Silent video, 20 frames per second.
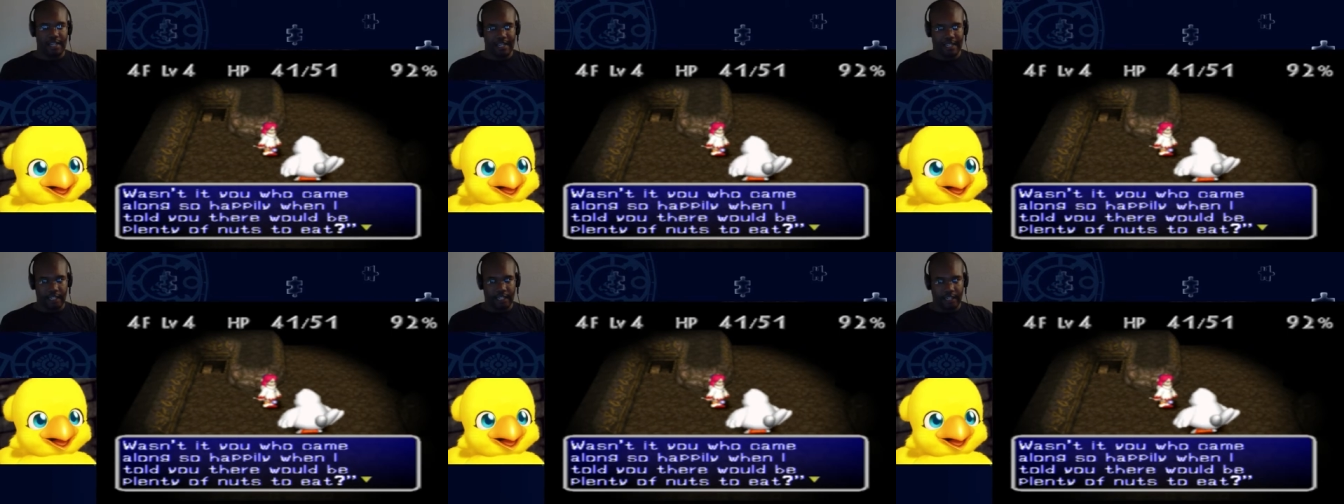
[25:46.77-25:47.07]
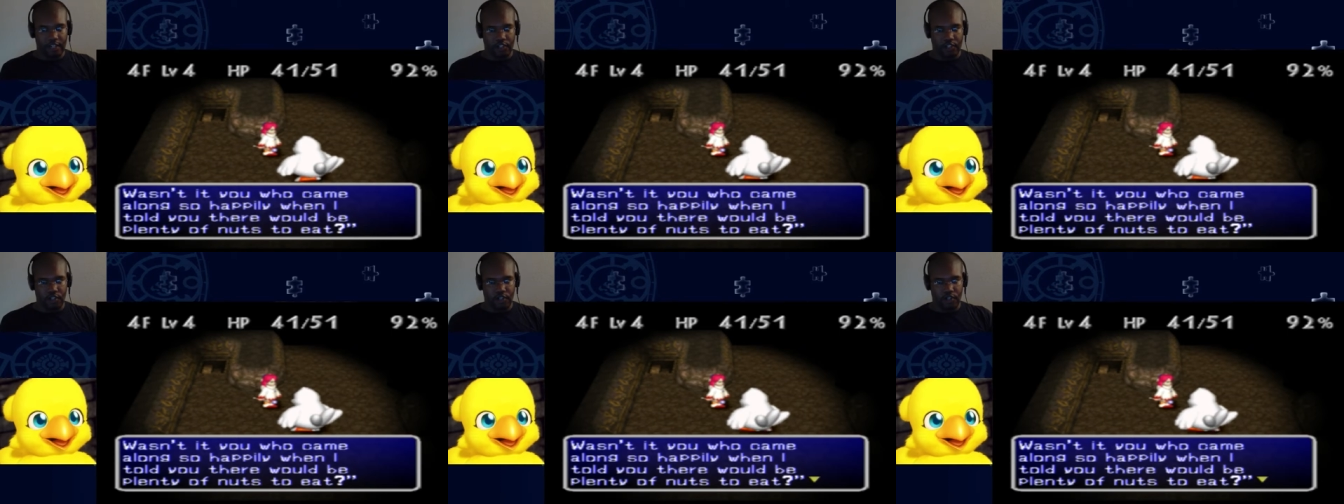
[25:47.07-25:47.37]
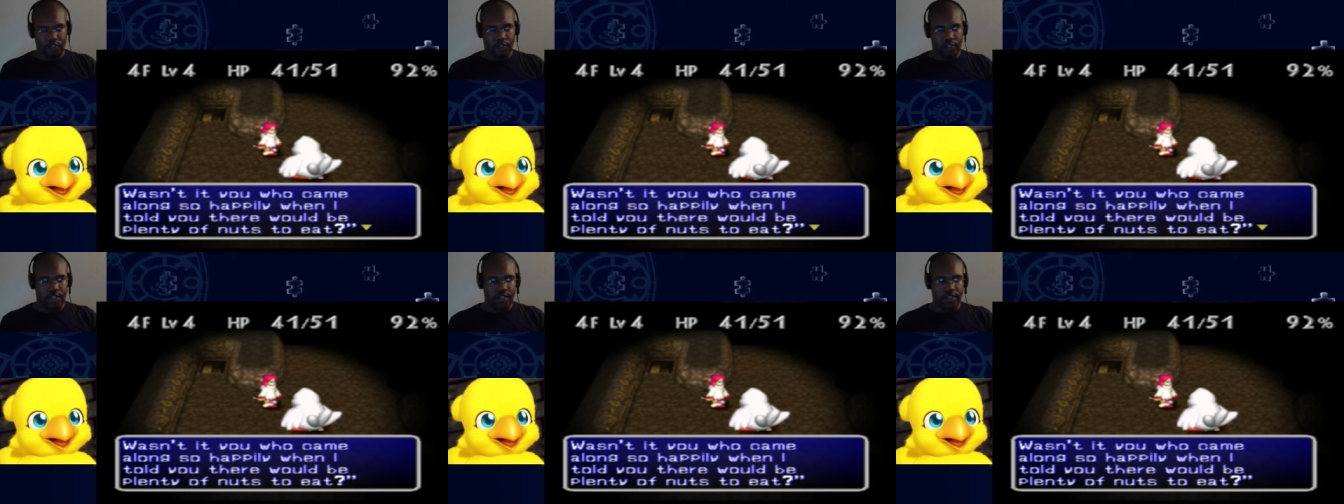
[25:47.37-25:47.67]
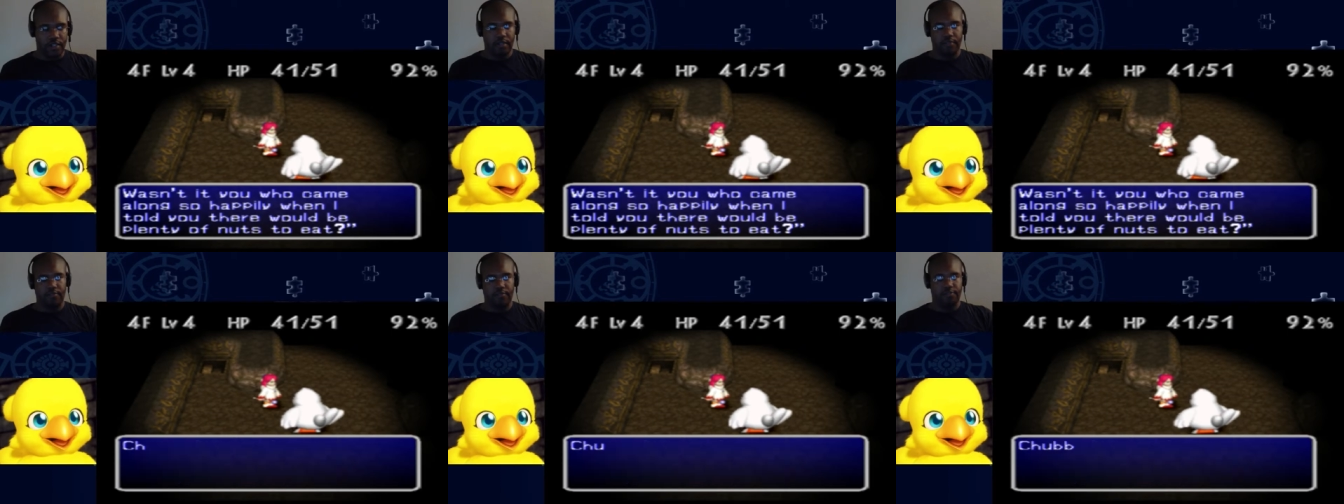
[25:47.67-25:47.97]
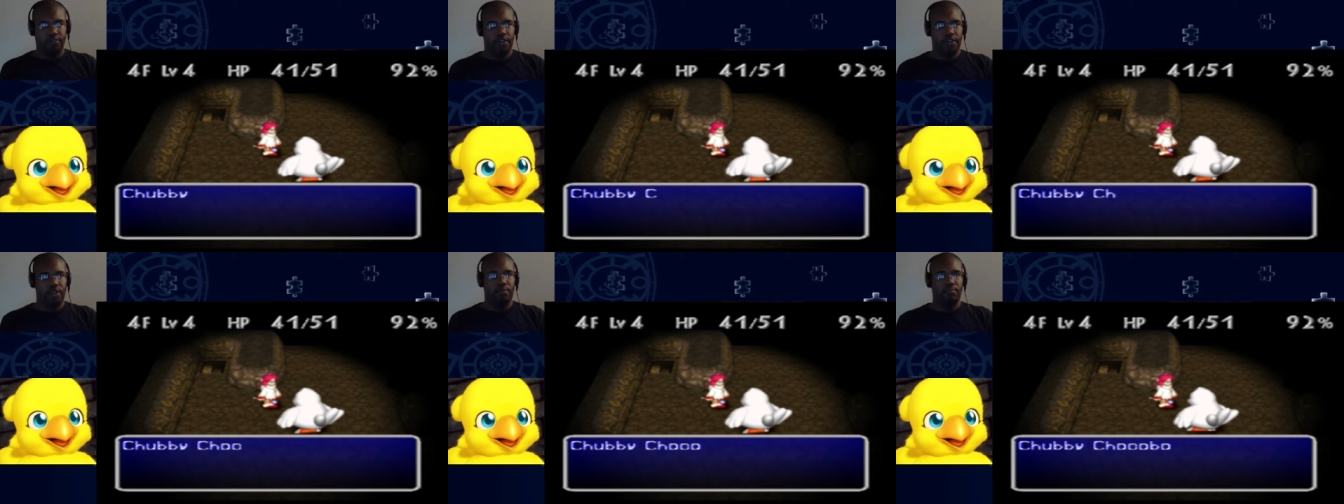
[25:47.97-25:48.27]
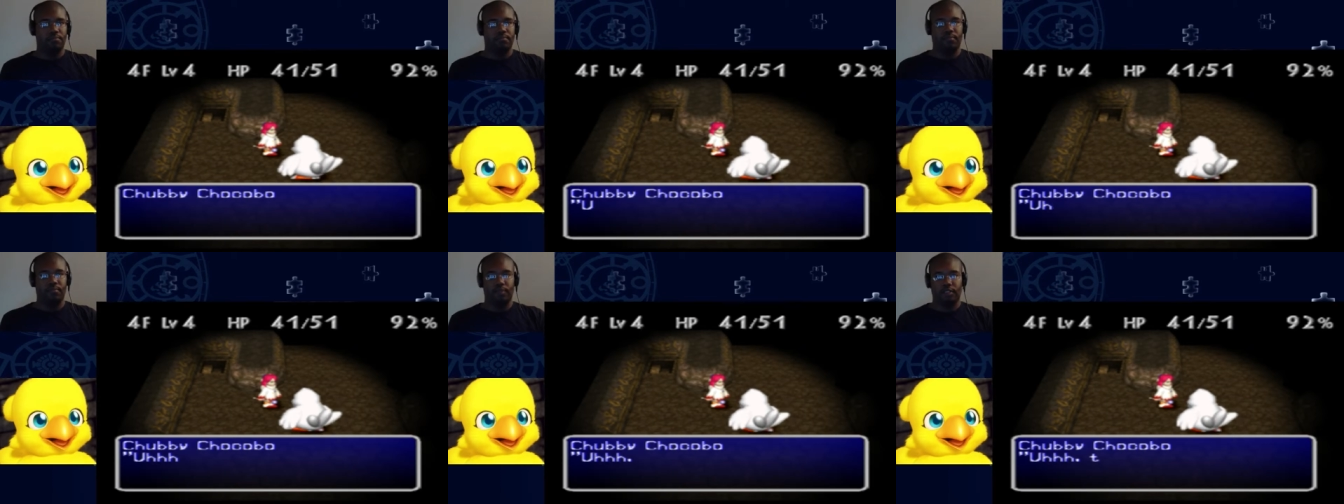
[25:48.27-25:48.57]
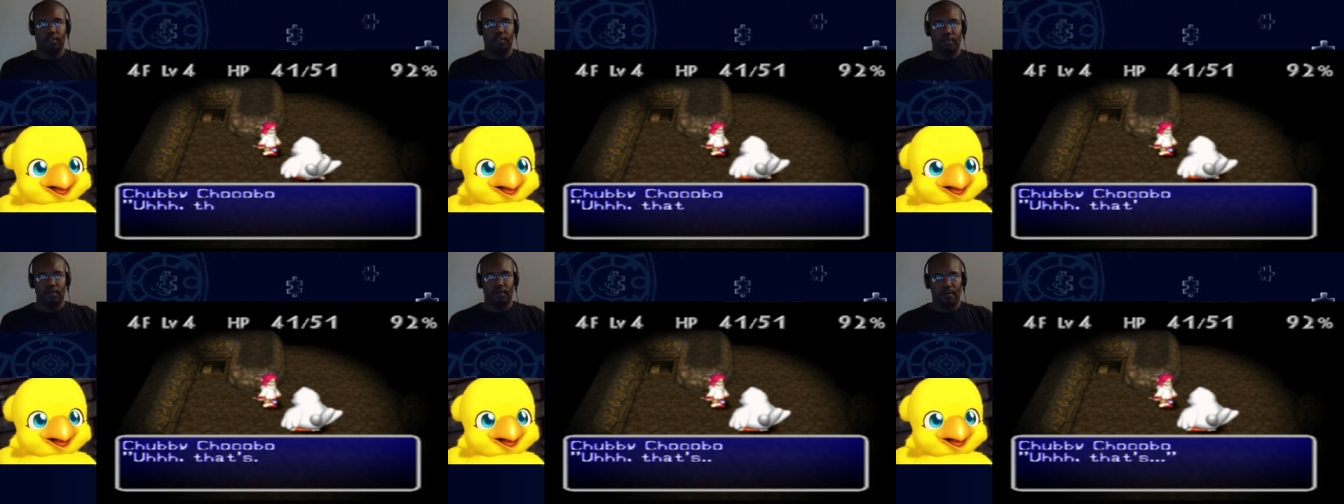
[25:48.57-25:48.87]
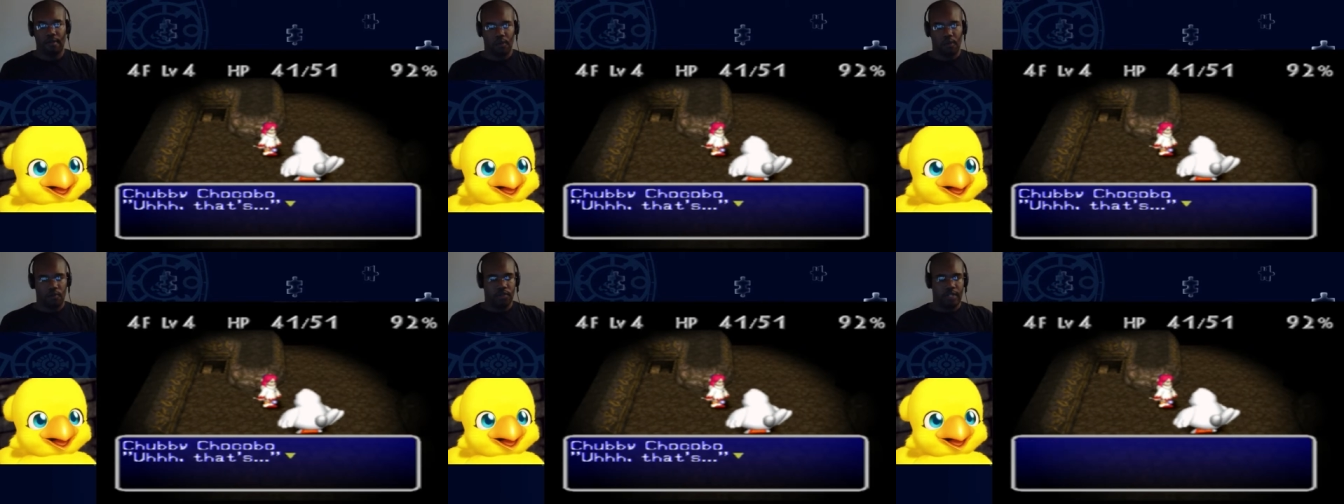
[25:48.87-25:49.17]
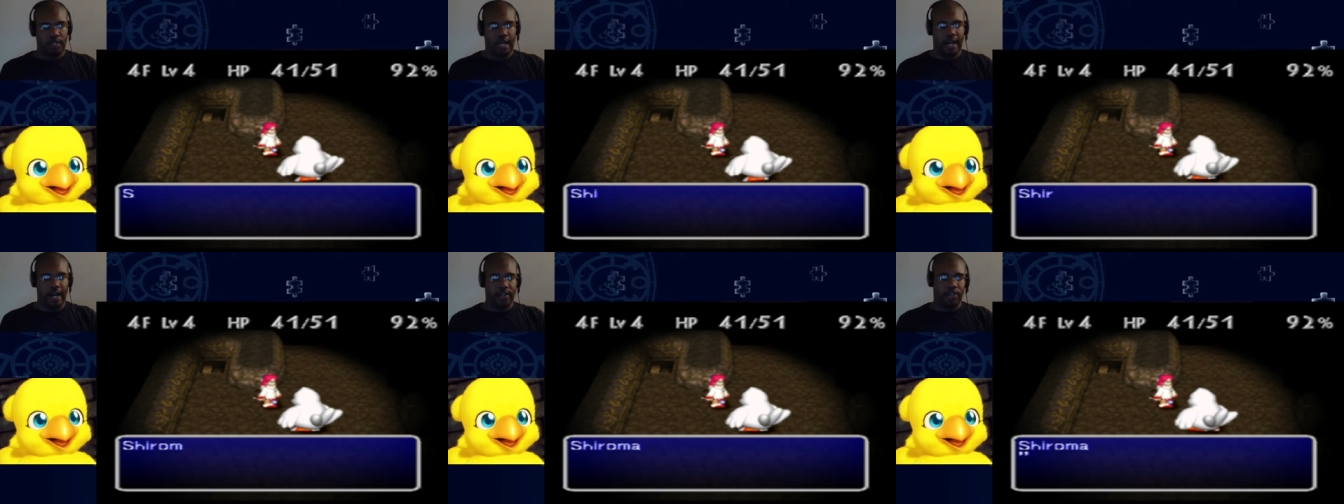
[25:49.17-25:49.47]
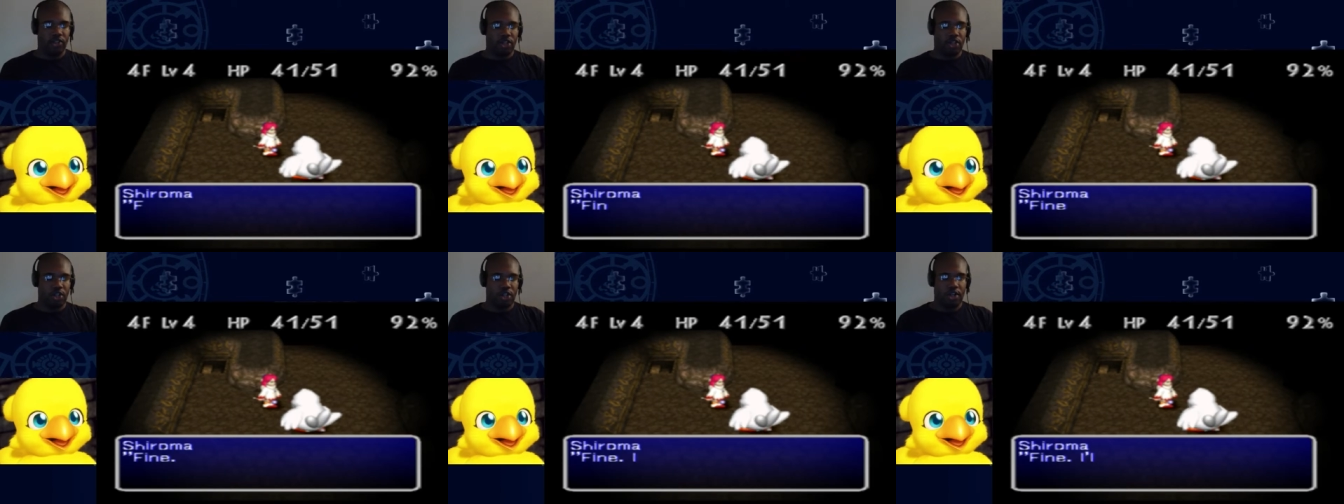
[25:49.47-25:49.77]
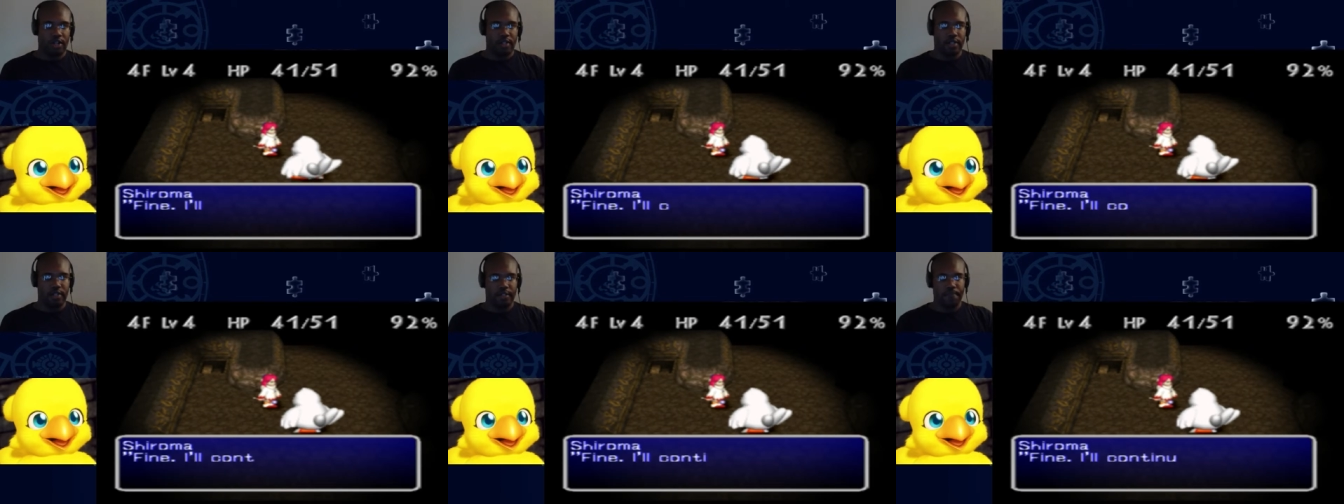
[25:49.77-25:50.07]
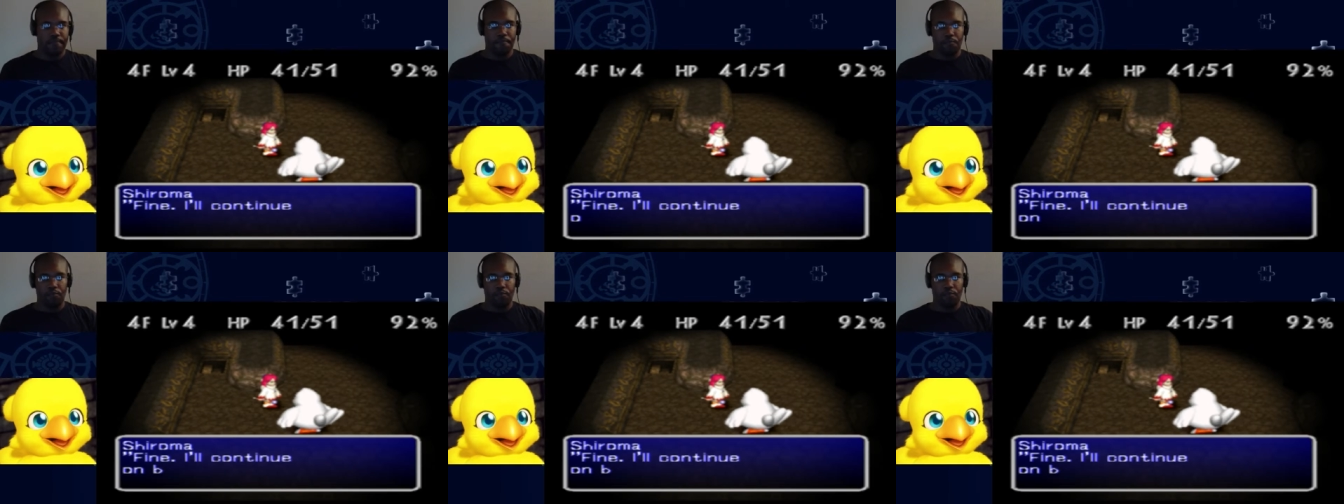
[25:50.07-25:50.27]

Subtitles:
elixirs from those geyser cards.